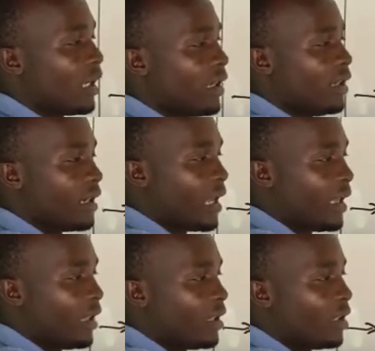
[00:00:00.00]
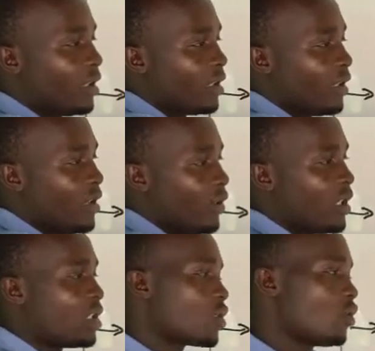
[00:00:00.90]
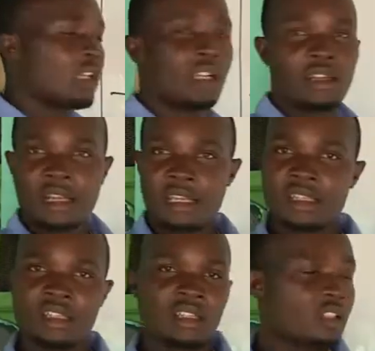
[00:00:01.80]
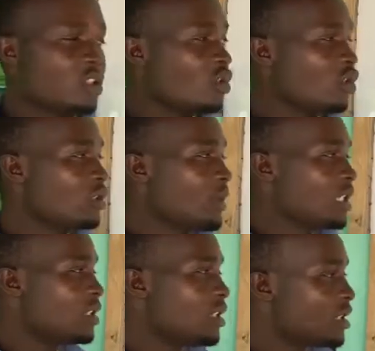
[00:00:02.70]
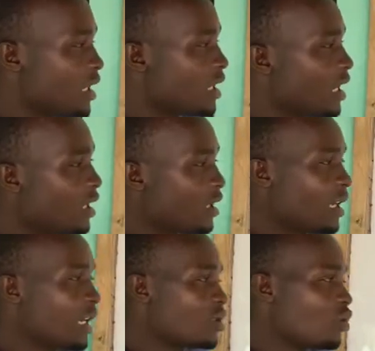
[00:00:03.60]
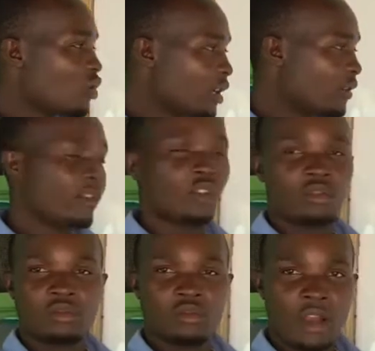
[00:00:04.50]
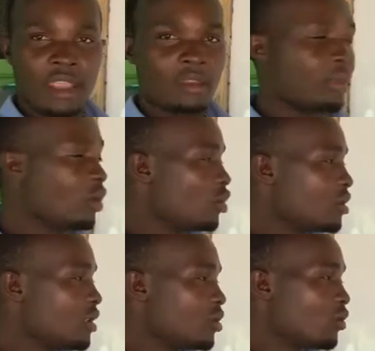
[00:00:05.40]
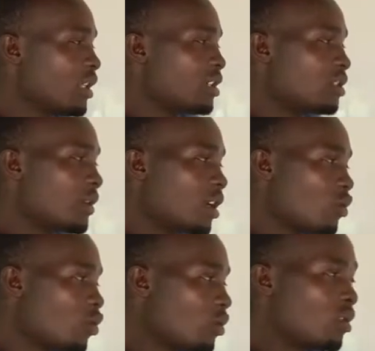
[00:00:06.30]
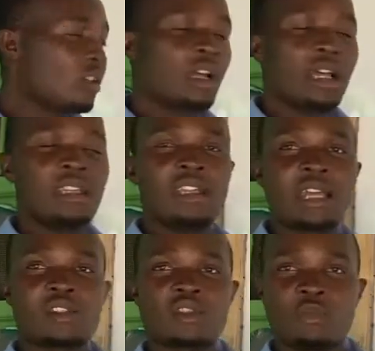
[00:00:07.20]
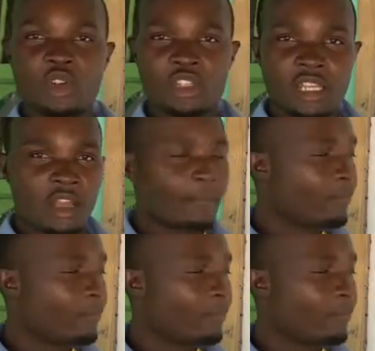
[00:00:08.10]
dry. The wind is cool and dry. So it means this area has no rainfall. Why? Because this wind is very cool and it has no moisture.